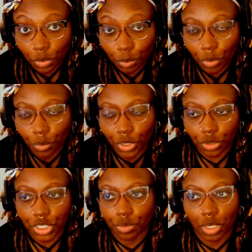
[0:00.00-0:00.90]
But we
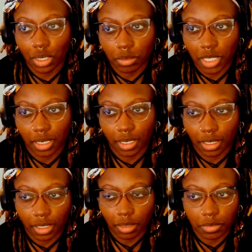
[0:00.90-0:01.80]
gonna see what comes out of
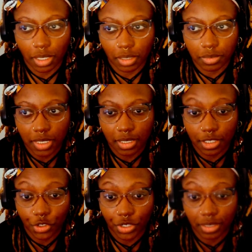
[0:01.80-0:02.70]
that. This
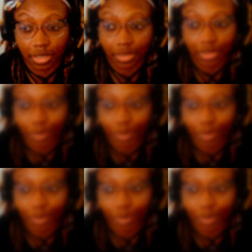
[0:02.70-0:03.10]
is crazy to